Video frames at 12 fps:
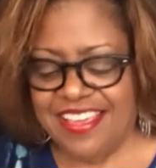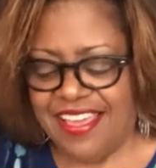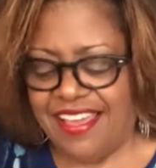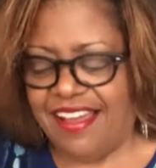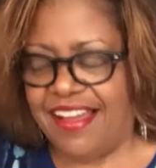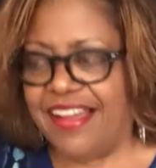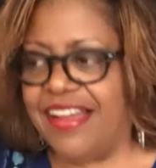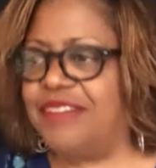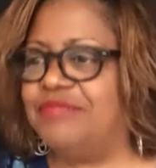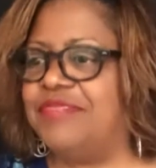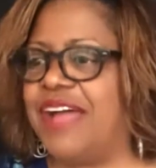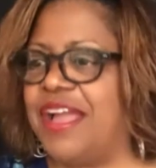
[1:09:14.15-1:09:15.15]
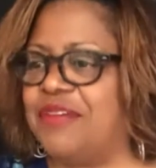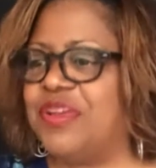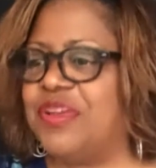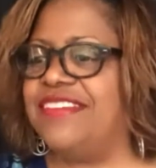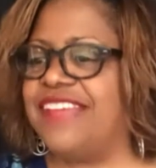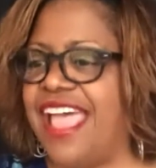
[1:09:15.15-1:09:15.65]
Um, I went
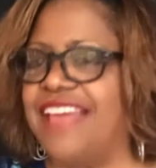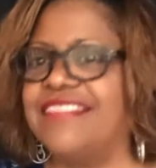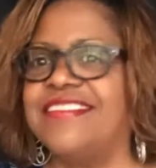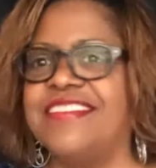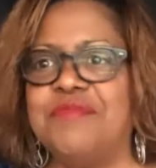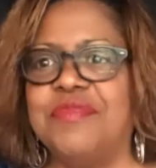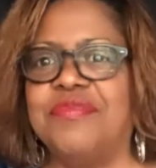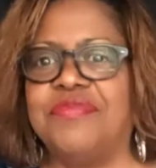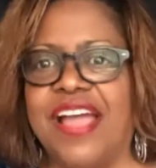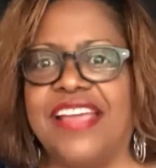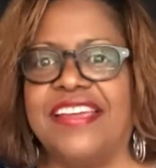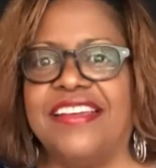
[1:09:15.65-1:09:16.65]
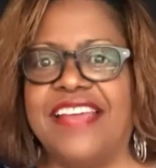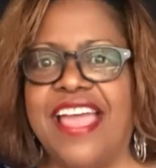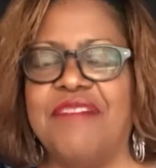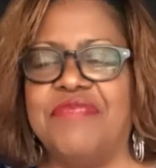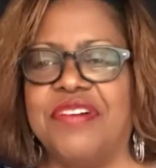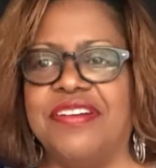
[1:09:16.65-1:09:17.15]
and asked him if I could
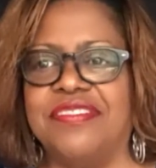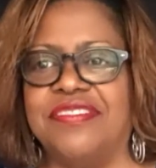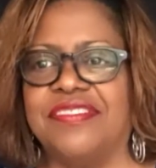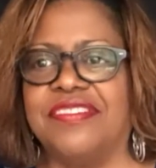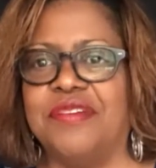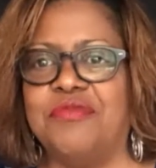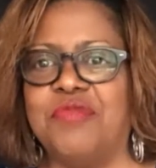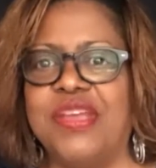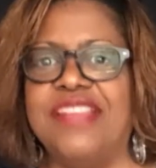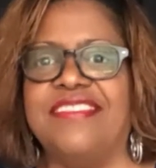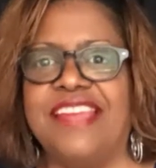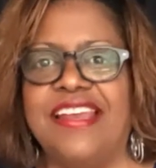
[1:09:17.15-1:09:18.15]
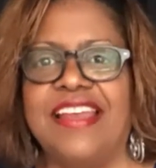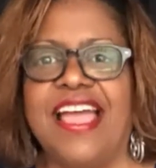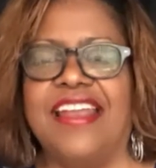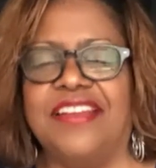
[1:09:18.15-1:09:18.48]
have a, a Wednesday night.